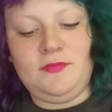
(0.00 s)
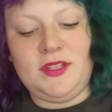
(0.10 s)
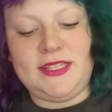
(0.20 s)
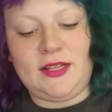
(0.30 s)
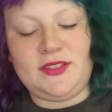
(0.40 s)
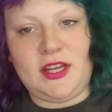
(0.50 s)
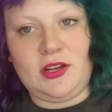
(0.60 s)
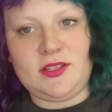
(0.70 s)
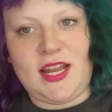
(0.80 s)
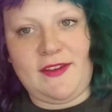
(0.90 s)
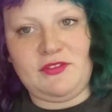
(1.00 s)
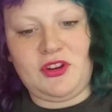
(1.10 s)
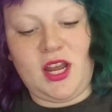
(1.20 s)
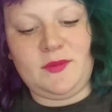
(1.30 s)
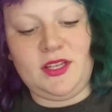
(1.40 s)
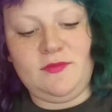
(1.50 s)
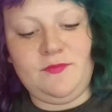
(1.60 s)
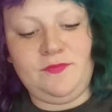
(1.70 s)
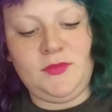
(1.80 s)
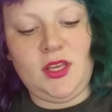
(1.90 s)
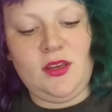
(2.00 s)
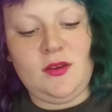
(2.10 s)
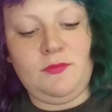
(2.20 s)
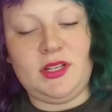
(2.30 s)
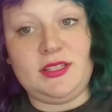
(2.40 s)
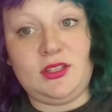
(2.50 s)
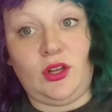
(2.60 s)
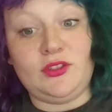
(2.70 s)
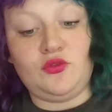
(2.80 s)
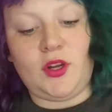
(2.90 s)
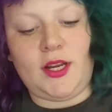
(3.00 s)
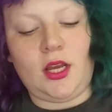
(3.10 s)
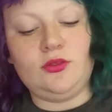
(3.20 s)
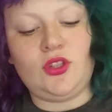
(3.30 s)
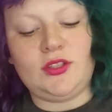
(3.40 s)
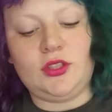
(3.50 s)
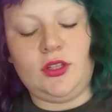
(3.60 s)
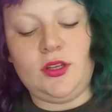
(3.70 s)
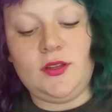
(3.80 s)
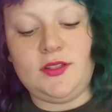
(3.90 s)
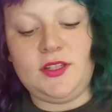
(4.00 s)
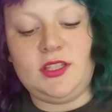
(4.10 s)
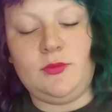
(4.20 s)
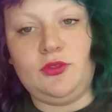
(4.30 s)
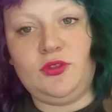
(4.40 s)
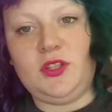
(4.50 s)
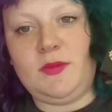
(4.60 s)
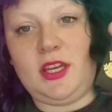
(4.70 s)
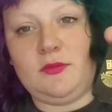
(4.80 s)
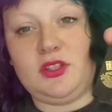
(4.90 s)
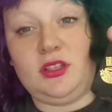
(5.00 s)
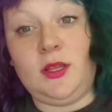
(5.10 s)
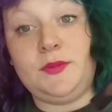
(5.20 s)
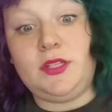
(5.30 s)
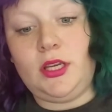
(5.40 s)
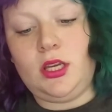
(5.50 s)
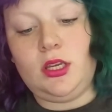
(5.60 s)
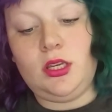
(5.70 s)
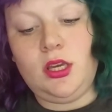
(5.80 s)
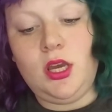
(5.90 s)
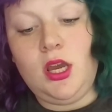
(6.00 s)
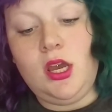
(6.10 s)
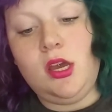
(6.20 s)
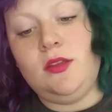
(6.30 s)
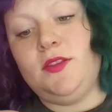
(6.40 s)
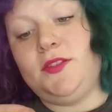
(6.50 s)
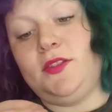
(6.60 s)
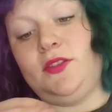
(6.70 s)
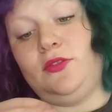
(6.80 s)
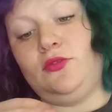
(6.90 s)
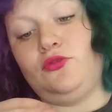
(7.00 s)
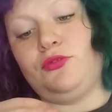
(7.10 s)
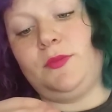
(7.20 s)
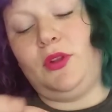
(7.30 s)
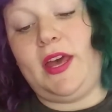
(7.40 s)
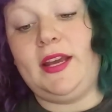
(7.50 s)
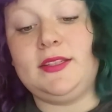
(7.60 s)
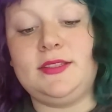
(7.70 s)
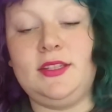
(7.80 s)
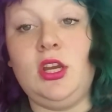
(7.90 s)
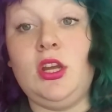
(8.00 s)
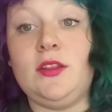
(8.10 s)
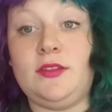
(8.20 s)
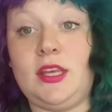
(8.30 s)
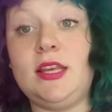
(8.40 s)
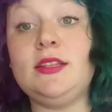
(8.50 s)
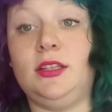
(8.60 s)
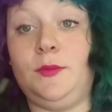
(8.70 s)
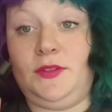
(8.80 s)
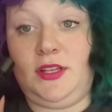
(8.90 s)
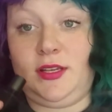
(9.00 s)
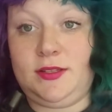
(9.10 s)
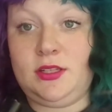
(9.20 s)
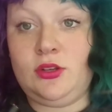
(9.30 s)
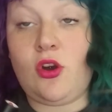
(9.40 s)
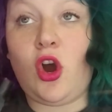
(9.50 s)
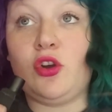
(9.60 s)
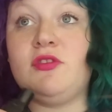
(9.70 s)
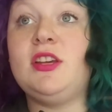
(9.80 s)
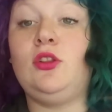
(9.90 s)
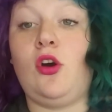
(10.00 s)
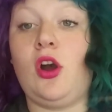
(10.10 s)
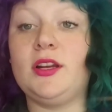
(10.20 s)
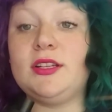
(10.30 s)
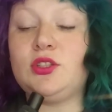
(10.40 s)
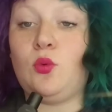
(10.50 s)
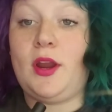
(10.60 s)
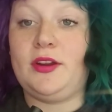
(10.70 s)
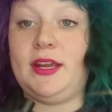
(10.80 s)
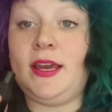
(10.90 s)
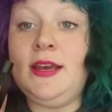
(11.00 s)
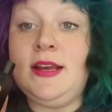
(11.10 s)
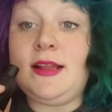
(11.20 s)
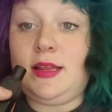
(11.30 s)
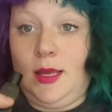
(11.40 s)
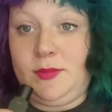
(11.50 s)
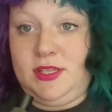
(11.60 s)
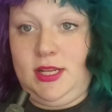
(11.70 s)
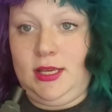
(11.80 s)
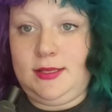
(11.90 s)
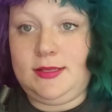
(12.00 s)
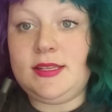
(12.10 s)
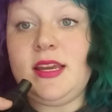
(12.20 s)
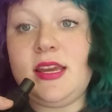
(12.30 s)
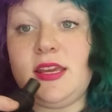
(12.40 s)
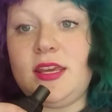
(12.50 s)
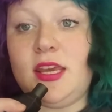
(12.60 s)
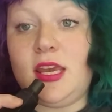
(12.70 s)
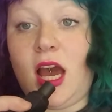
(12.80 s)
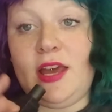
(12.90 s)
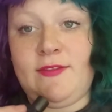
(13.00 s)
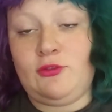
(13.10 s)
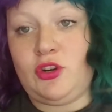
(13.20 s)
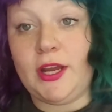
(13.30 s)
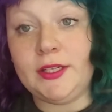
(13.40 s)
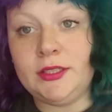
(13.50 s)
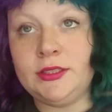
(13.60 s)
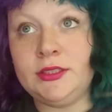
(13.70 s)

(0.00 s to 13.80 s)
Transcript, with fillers: It's downstairs and I haven't grabbed it, but it still hasn't dried out, so that's good. This is the Medusa's Makeup Just Lipstick. This is in Triple X. These lipsticks are the longest wearing lipsticks I've ever tried.